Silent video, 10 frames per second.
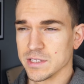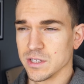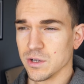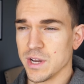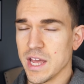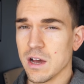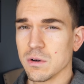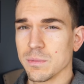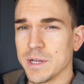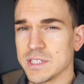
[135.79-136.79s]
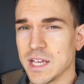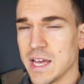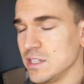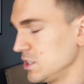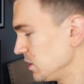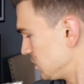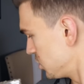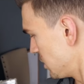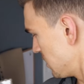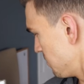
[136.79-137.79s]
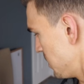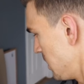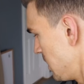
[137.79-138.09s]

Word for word: So now we're about to head to the gym.